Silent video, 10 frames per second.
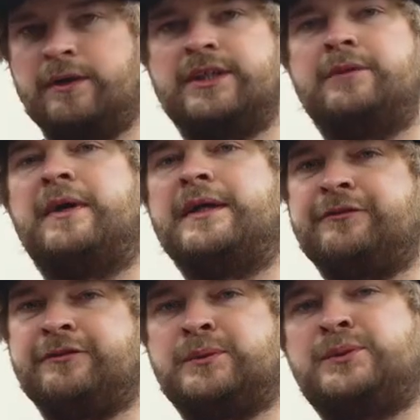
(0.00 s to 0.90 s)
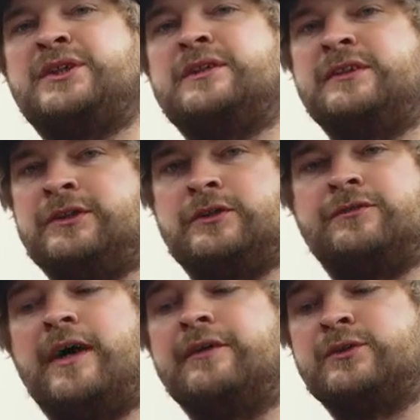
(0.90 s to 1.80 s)
So the main difference between the 2
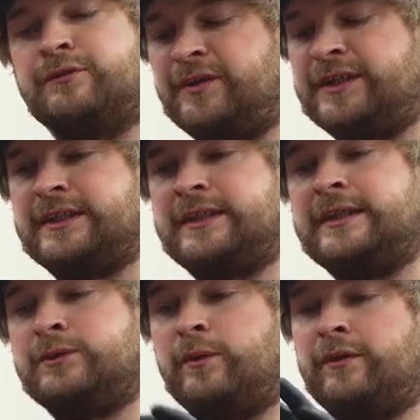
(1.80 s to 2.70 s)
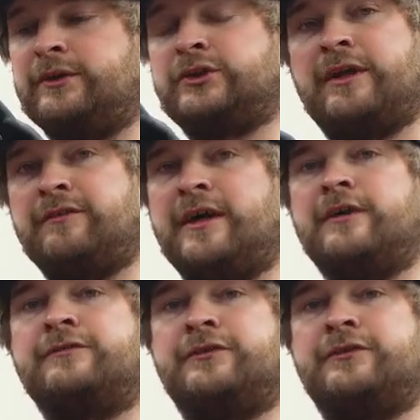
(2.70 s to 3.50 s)
valves and fitting is with the Schrader valve,